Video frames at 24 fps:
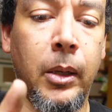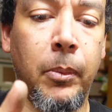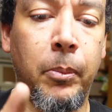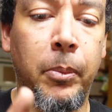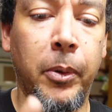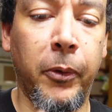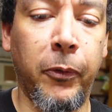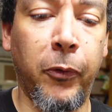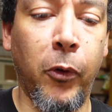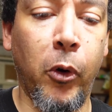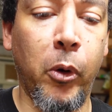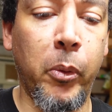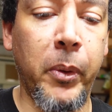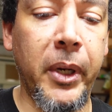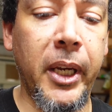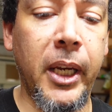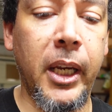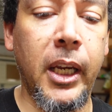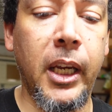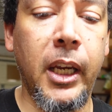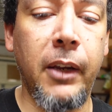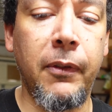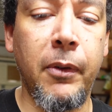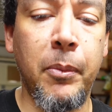Before
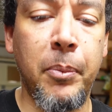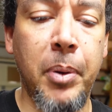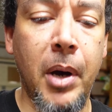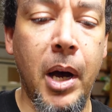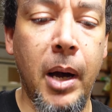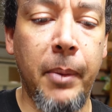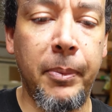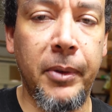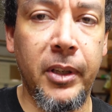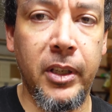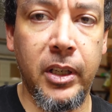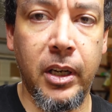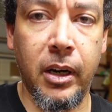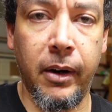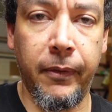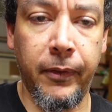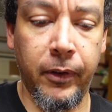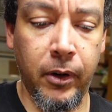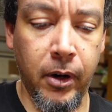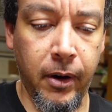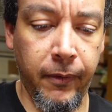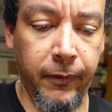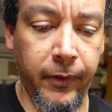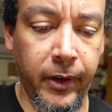we even pop this
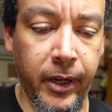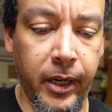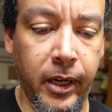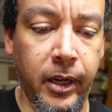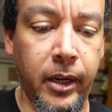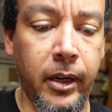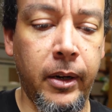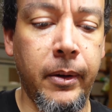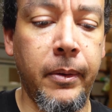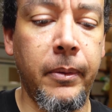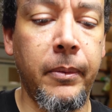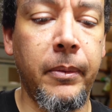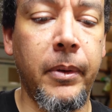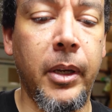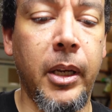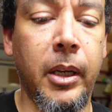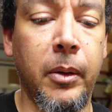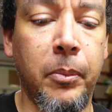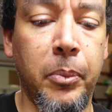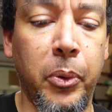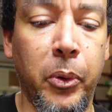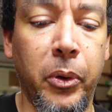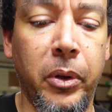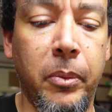cover off right here and pull